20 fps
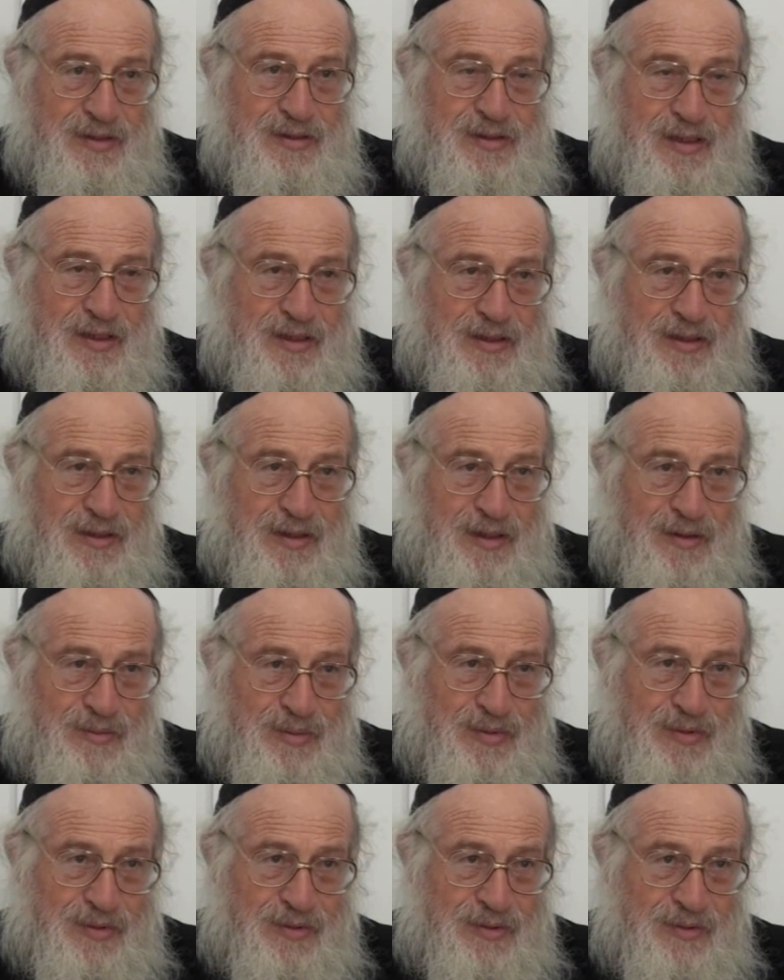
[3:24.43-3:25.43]
Second
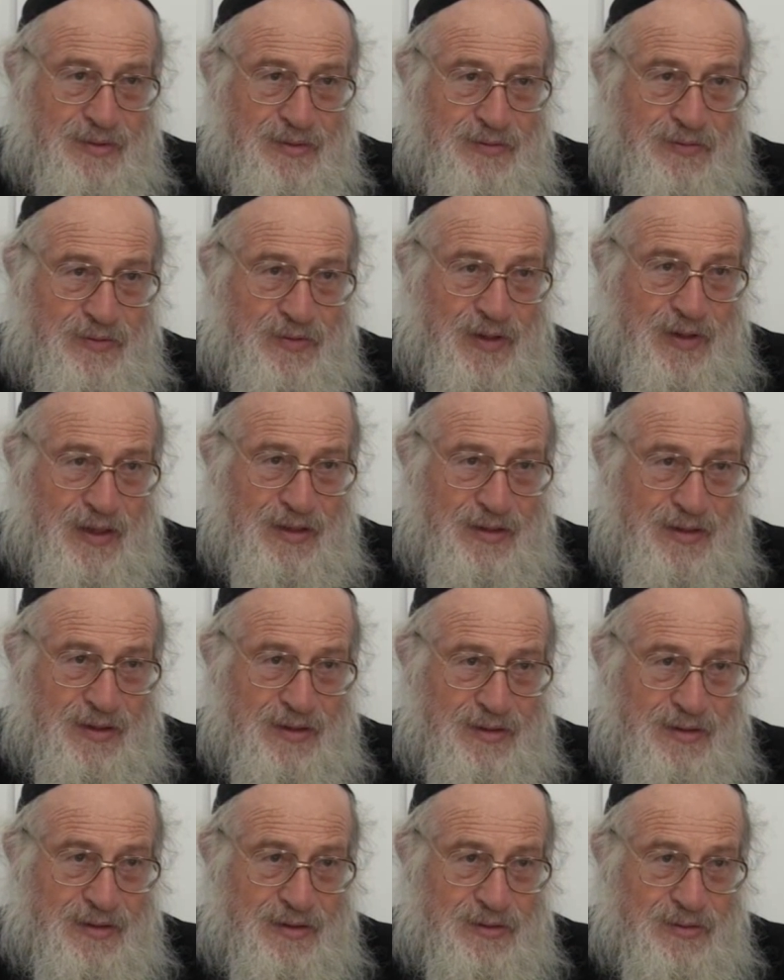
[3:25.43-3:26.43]
temple,
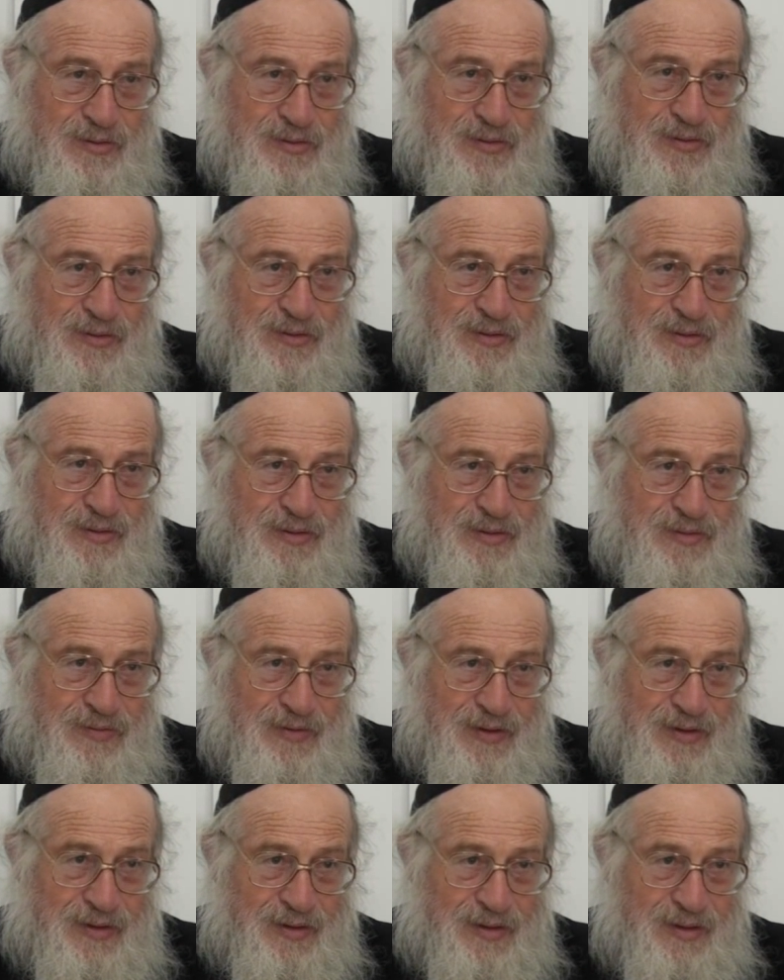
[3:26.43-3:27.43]

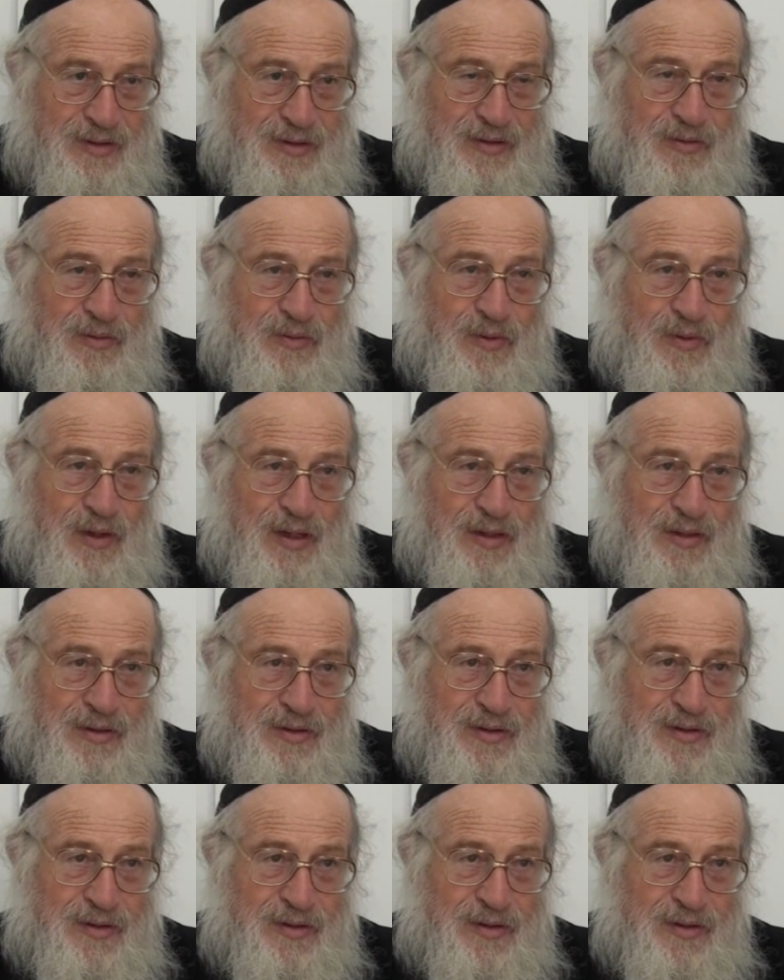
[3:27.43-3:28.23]
420. Why?